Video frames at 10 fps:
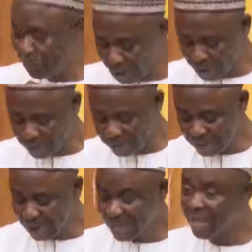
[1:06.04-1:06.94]
Because
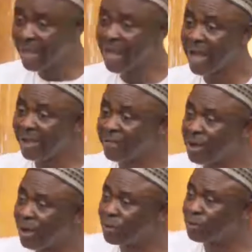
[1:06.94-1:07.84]

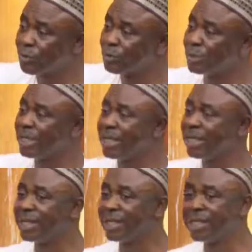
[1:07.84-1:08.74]
having gone through
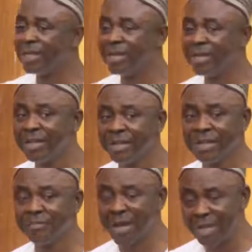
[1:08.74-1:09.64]
the
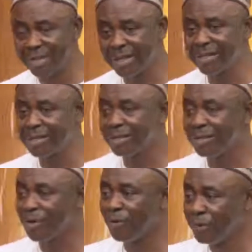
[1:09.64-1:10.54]
mandate
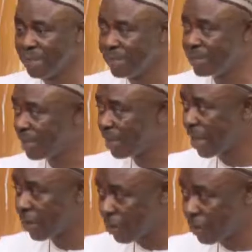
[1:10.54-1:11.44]
of this
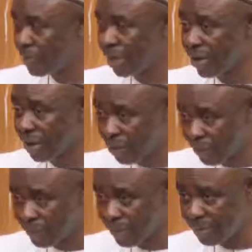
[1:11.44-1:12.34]
economic
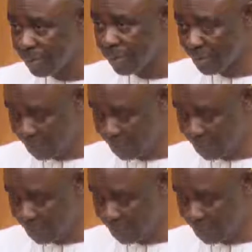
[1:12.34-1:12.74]
recovery